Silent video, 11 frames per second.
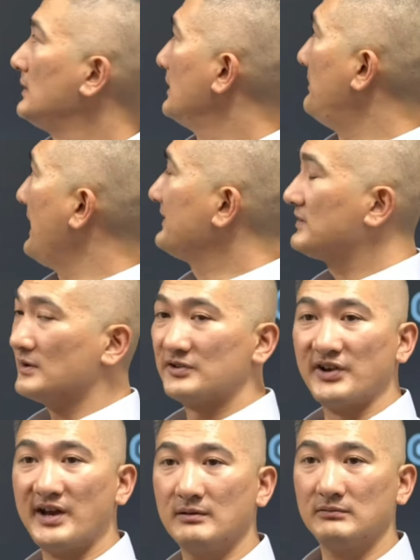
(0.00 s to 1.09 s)
The bank's going to
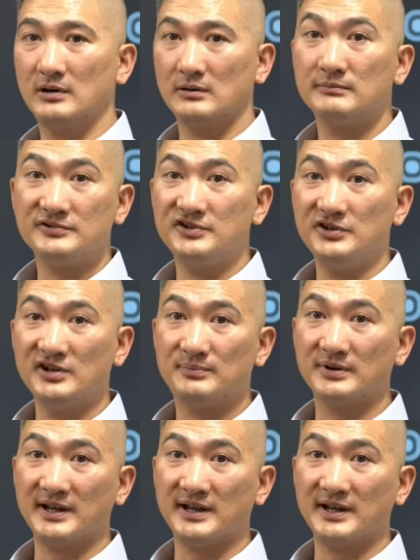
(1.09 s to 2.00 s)
say, well, you need to put